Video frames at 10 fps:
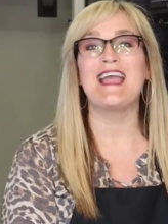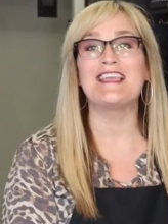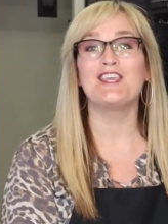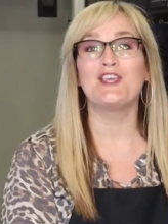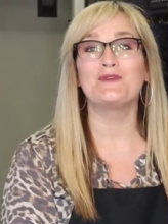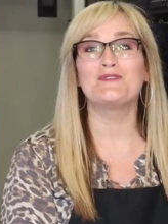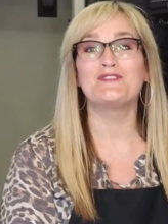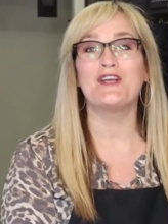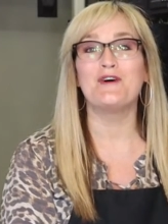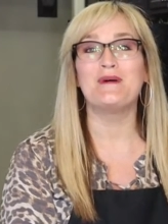thank you
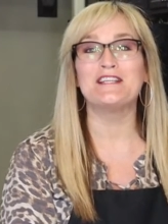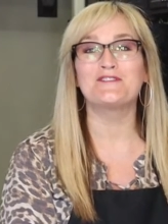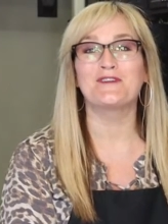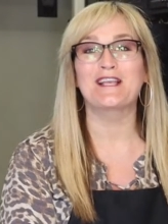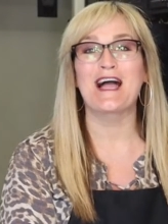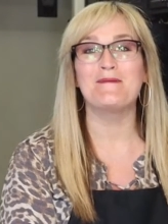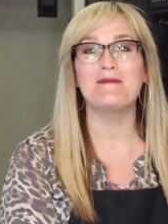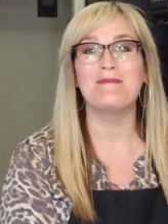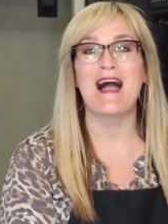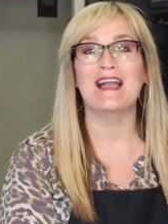so much for
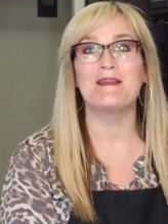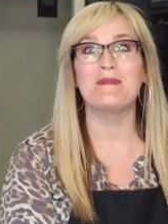coming back.